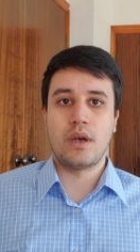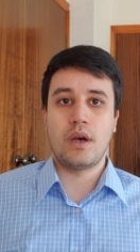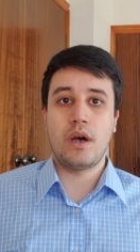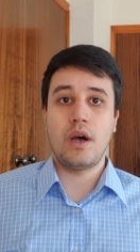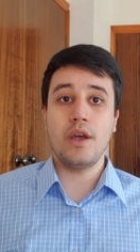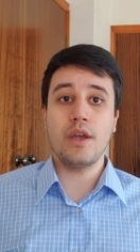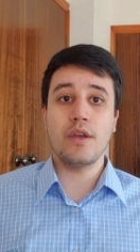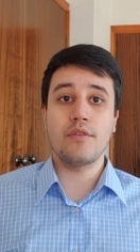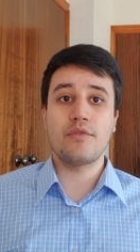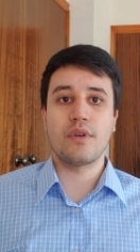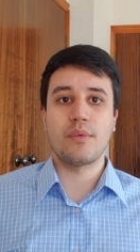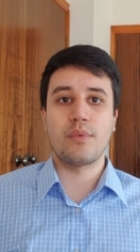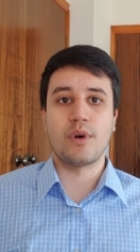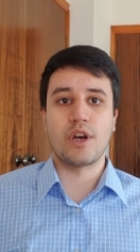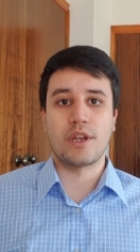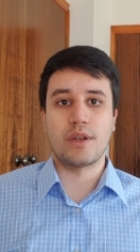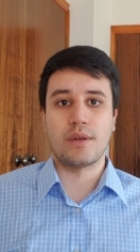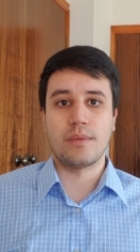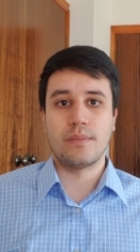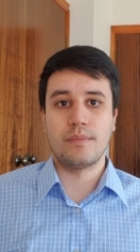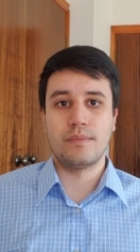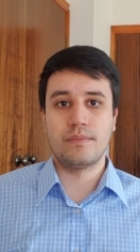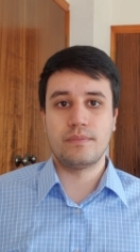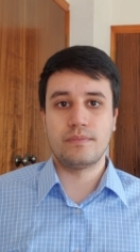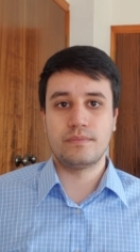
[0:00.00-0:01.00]
Hi everyone,
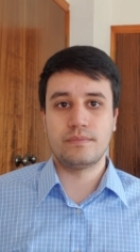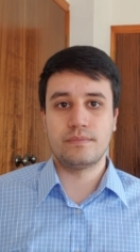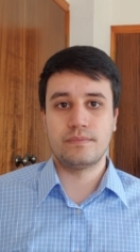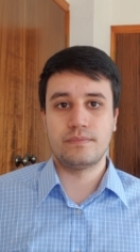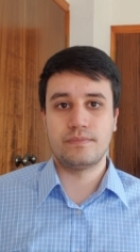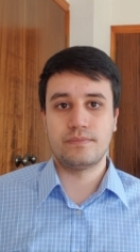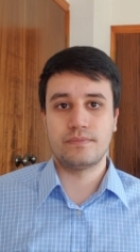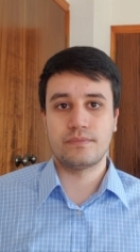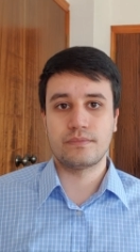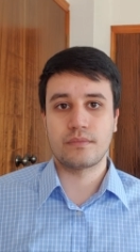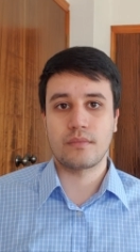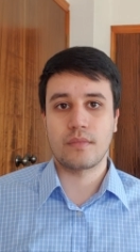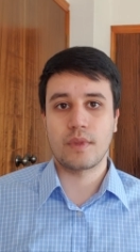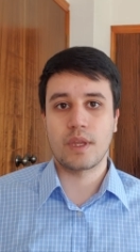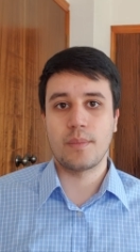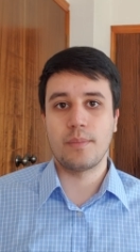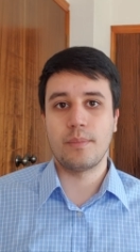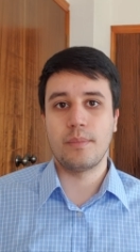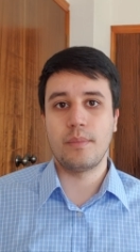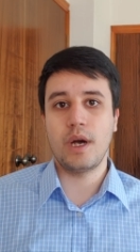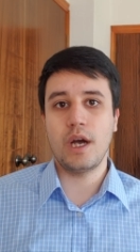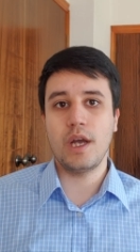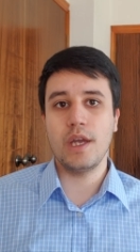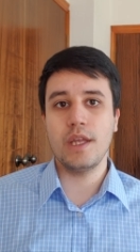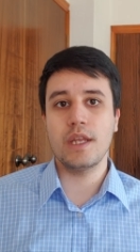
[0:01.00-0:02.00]

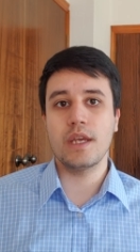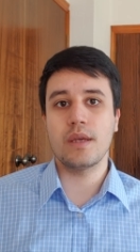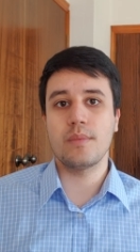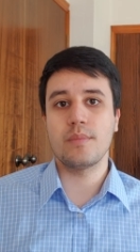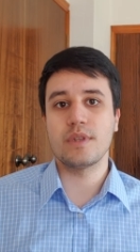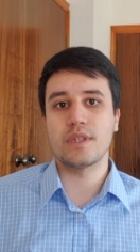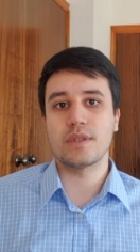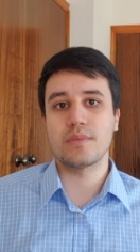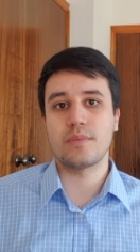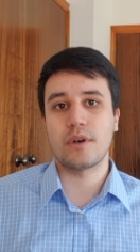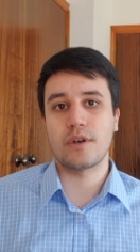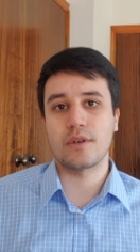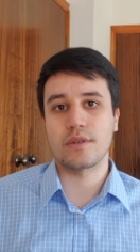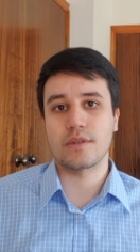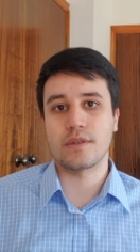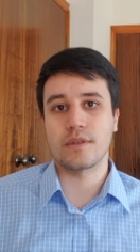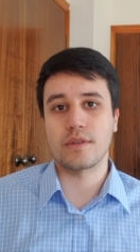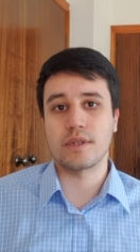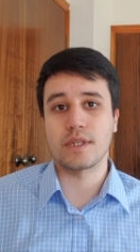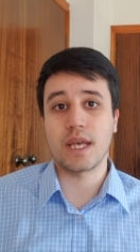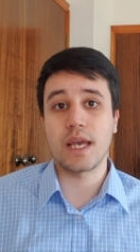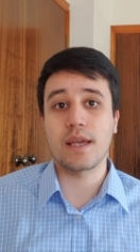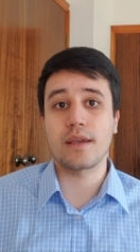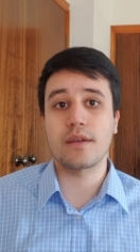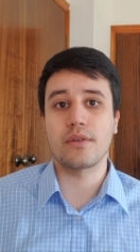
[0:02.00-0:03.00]
my name is Parsa
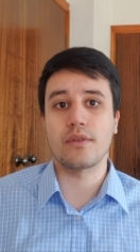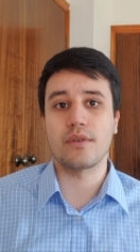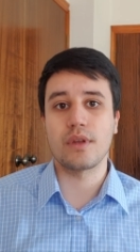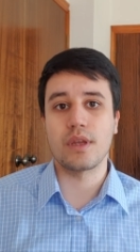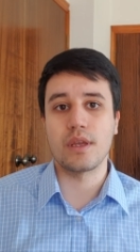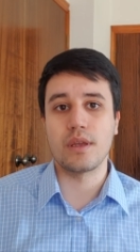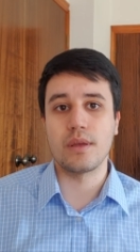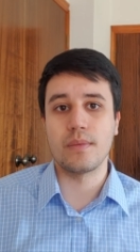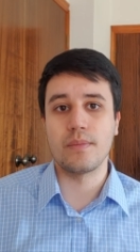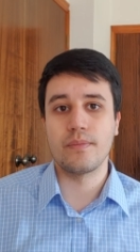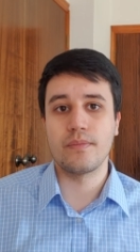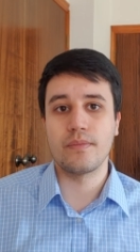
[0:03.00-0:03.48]
Zachary,